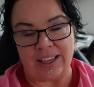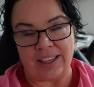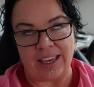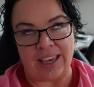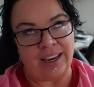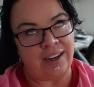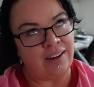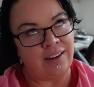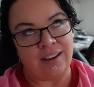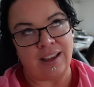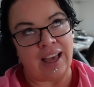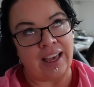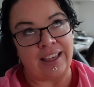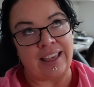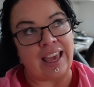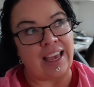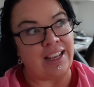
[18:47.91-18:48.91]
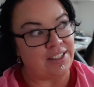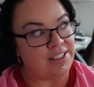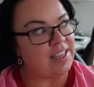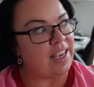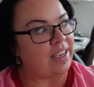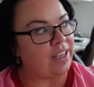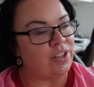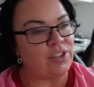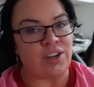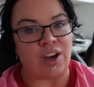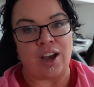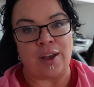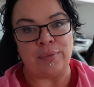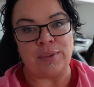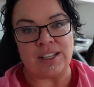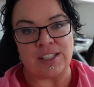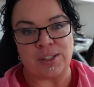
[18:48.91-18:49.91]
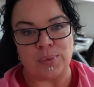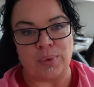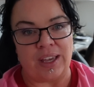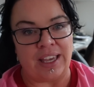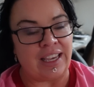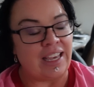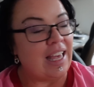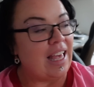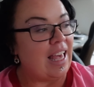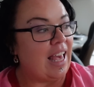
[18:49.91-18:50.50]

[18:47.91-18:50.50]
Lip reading: again, second time this week.